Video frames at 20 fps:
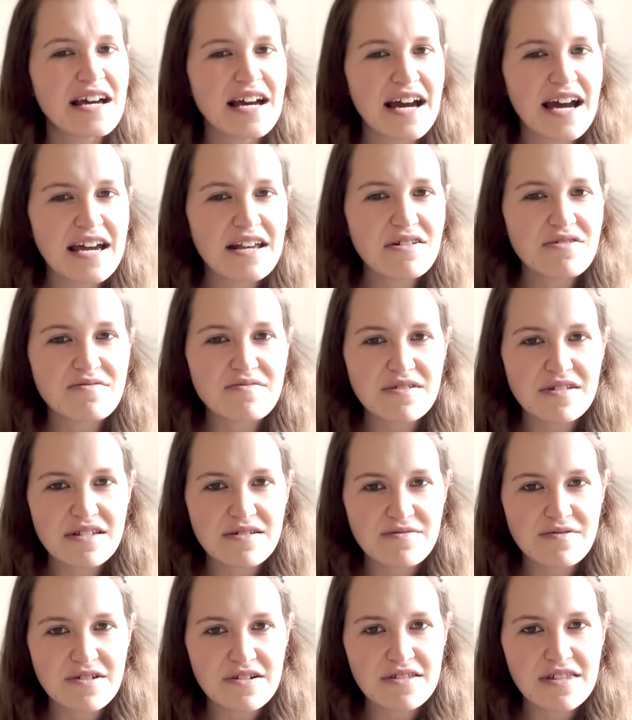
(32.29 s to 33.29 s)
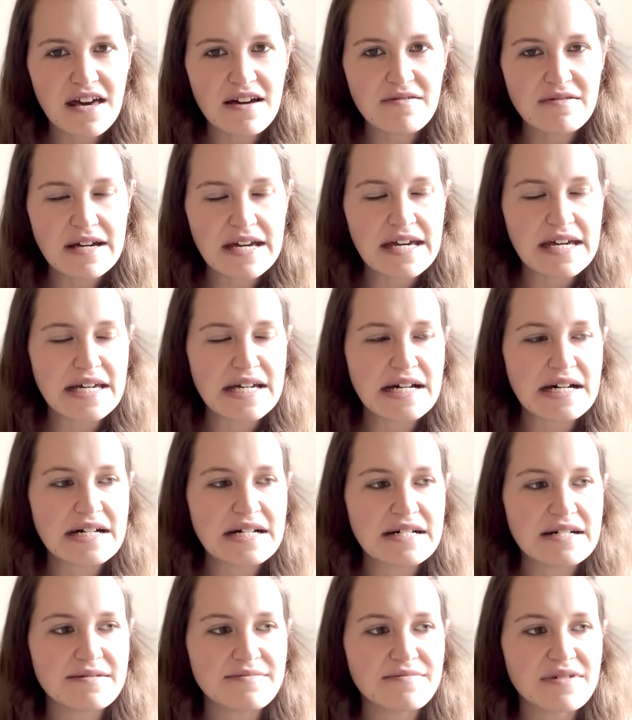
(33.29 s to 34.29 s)
I don't really work that way,
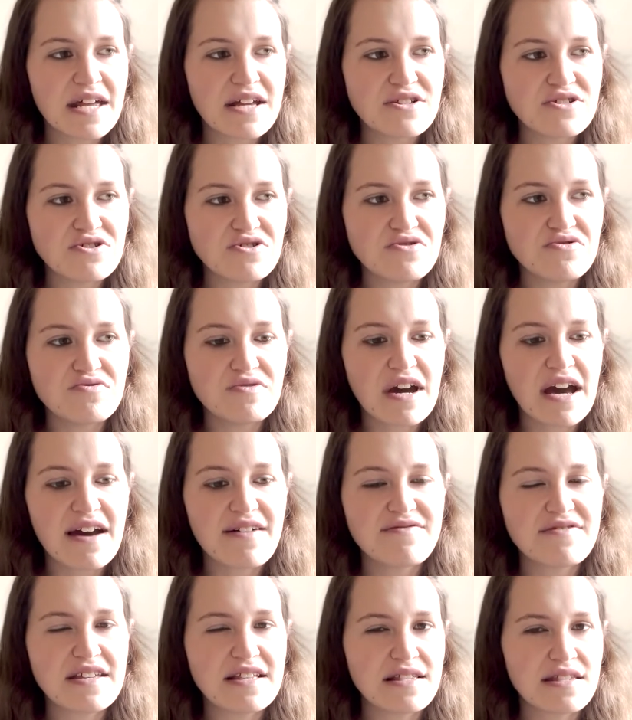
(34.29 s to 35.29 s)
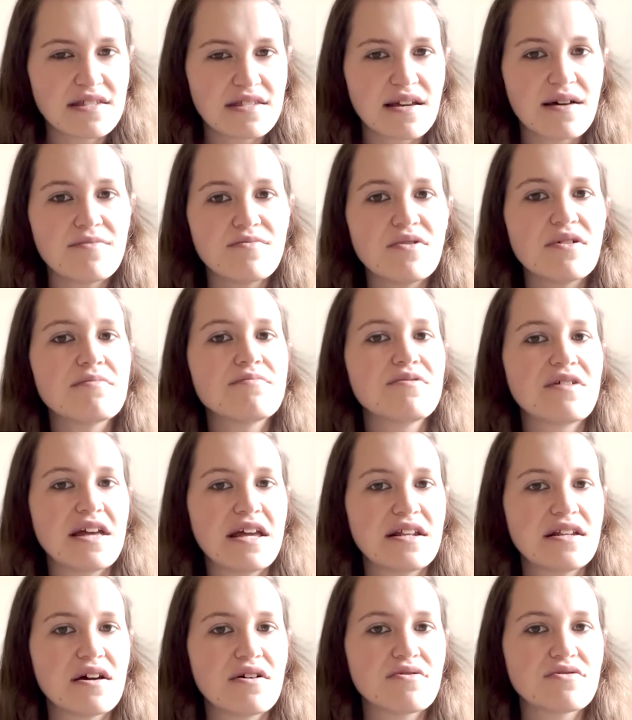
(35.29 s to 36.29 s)
but I do have things somewhat
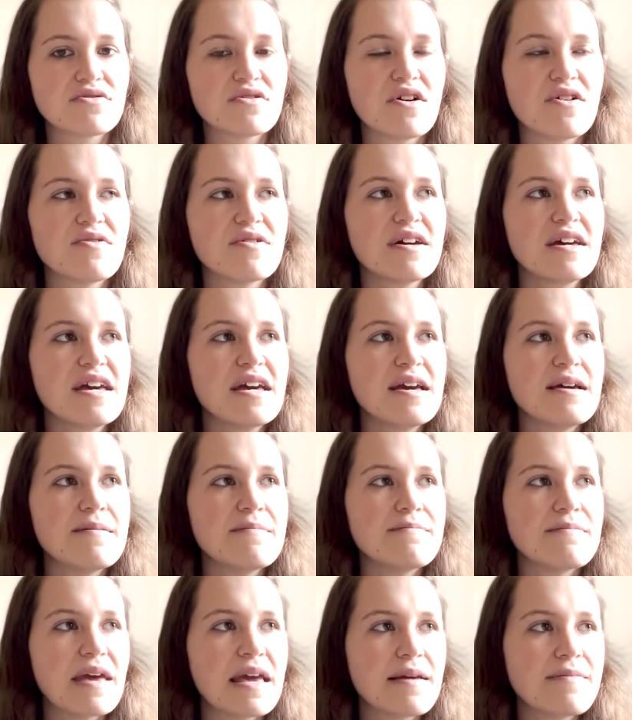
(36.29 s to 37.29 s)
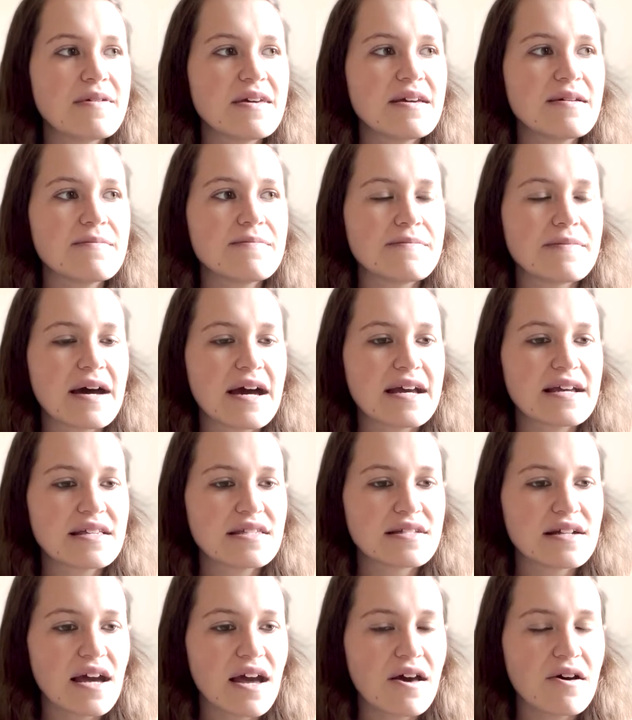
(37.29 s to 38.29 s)
planned out. So maybe my
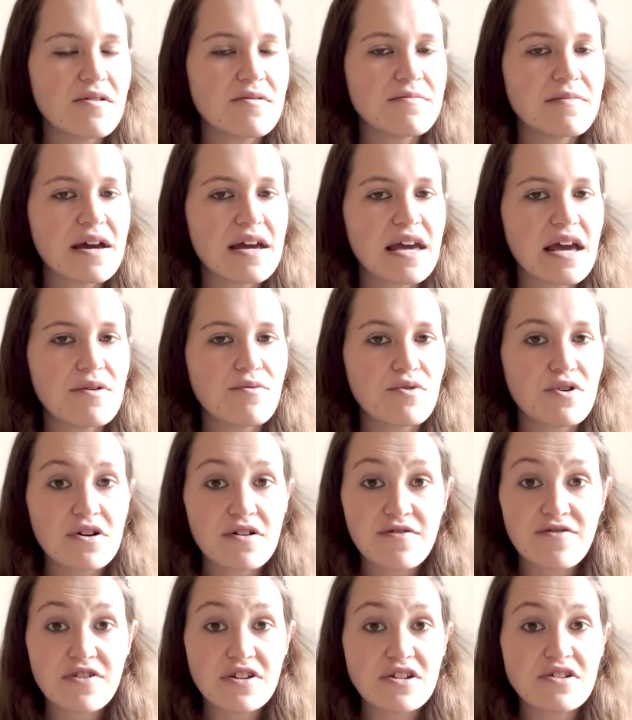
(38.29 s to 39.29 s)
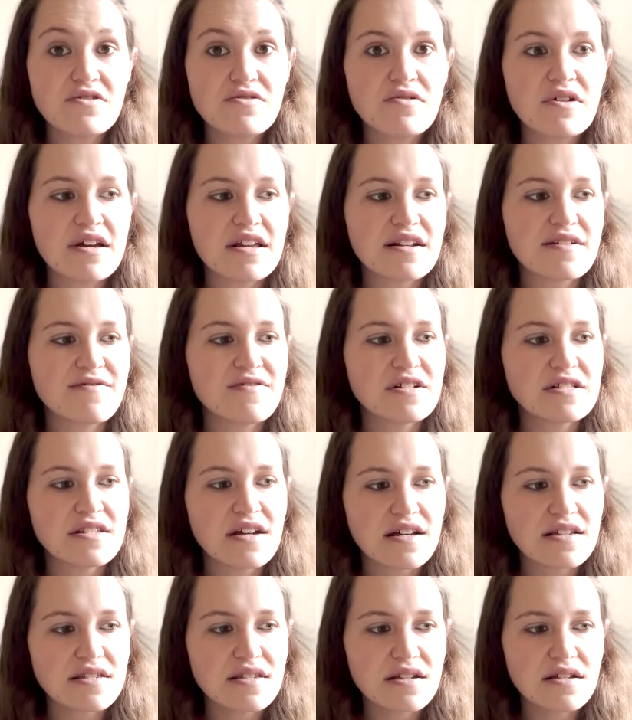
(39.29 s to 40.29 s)
style might work for you, and if it
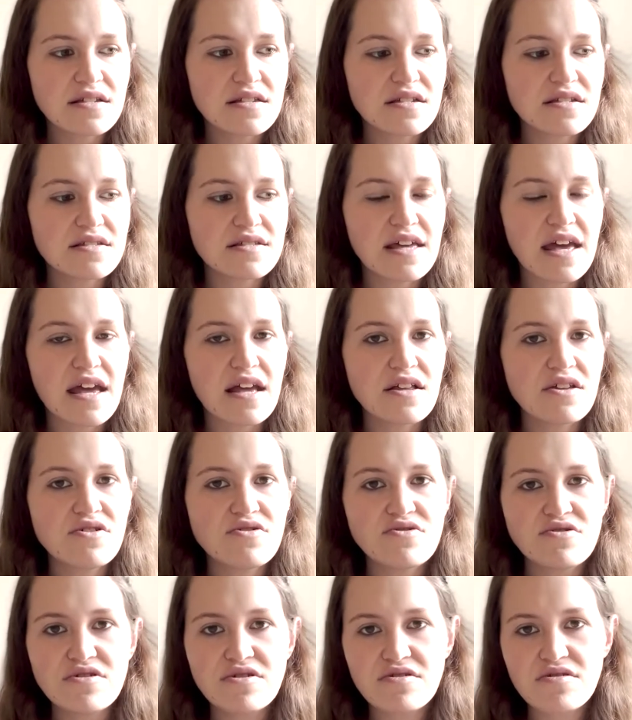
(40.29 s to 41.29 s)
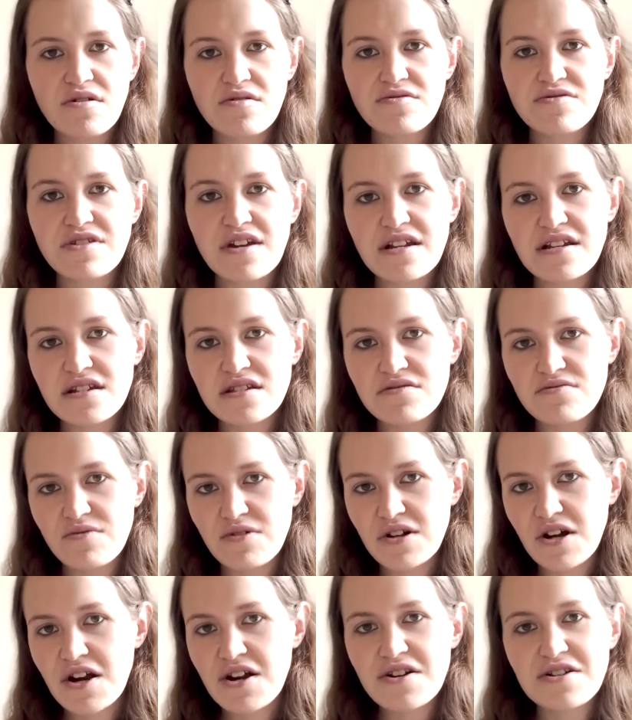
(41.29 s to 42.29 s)
doesn't, then you do your own thing.
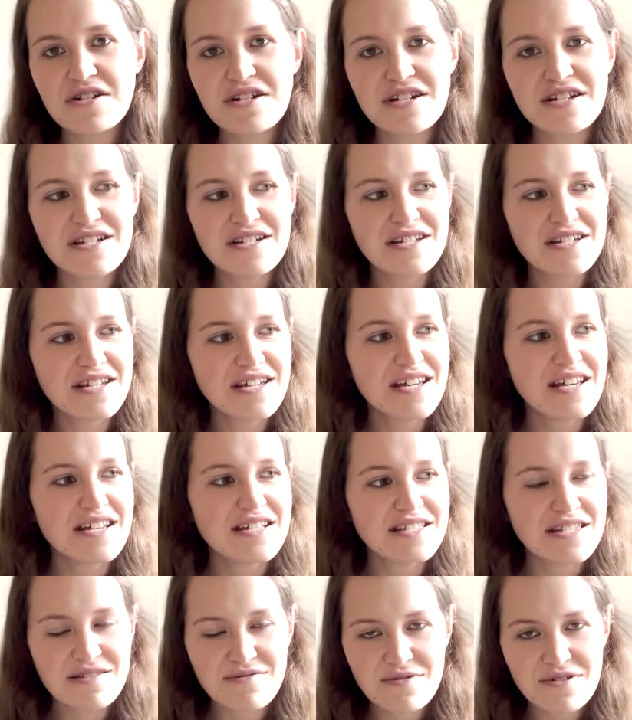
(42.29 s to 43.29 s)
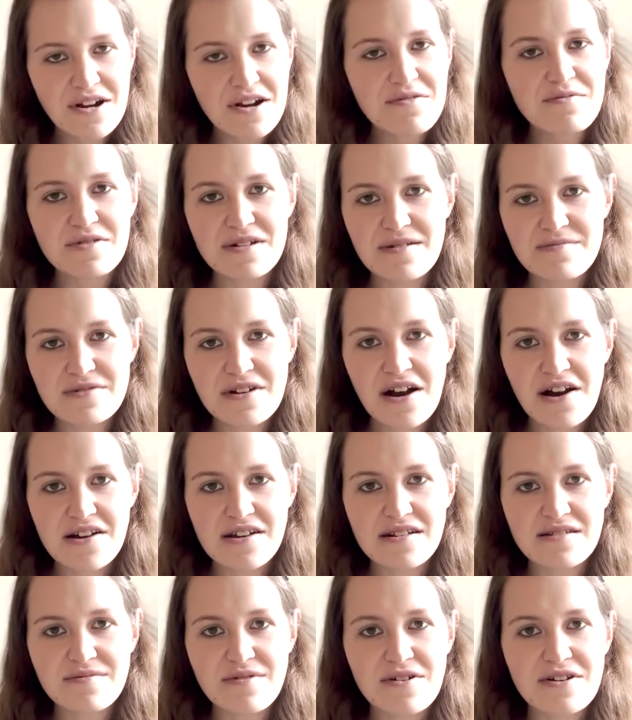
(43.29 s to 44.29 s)
Disregard what I'm
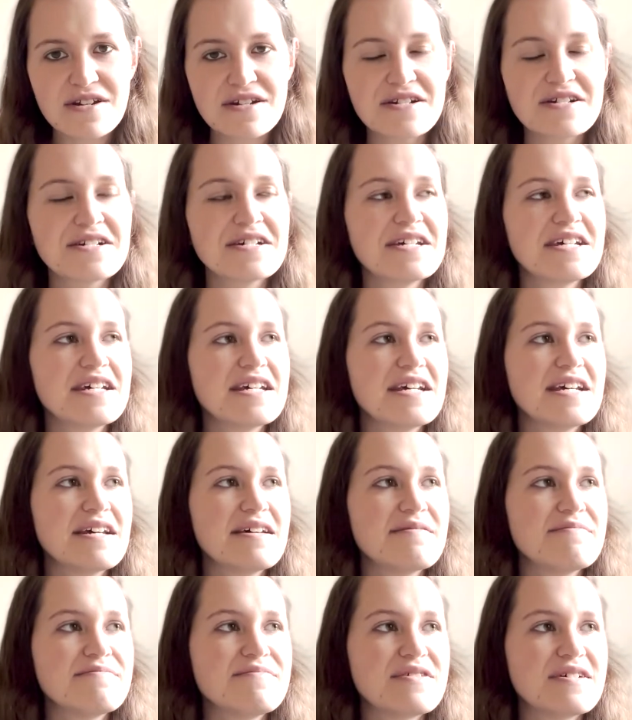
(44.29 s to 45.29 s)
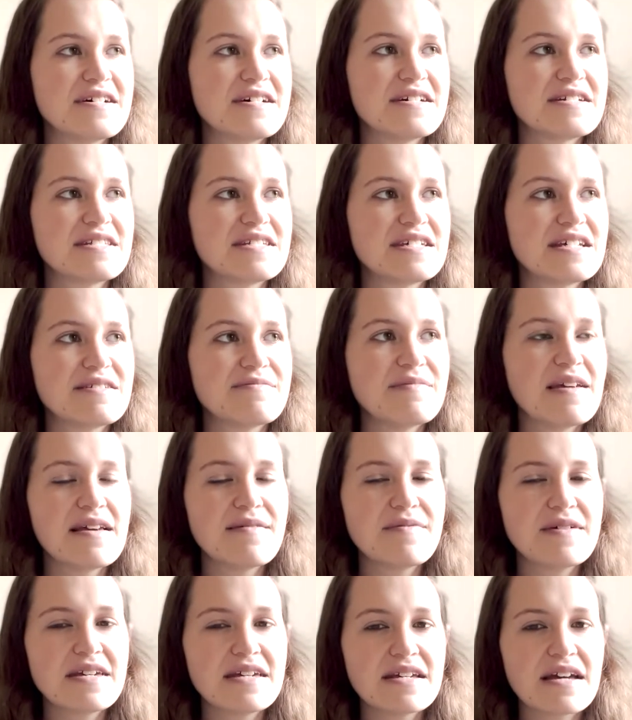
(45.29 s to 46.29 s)
talking about here. But
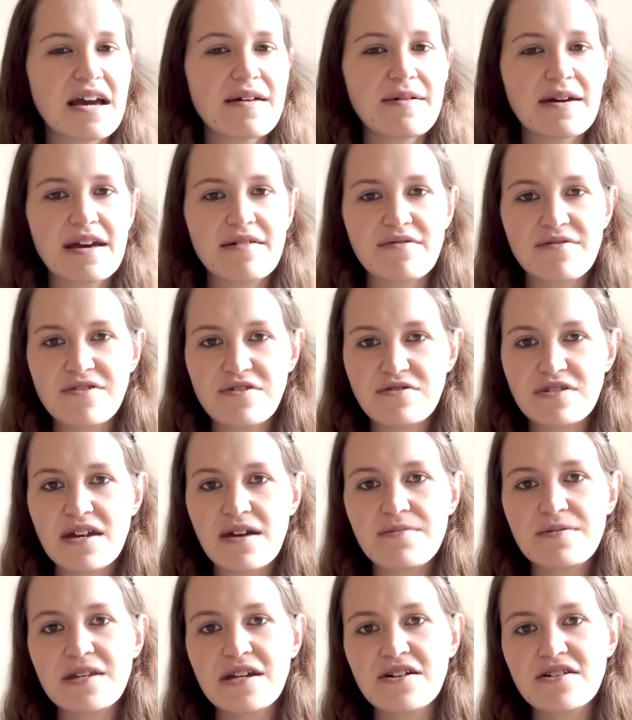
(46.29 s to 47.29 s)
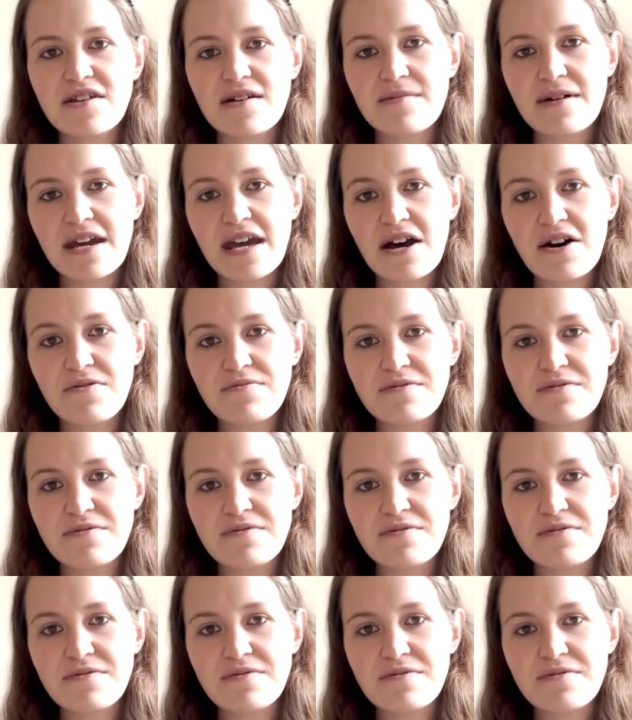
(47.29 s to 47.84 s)
maybe I might have a few tips here that might help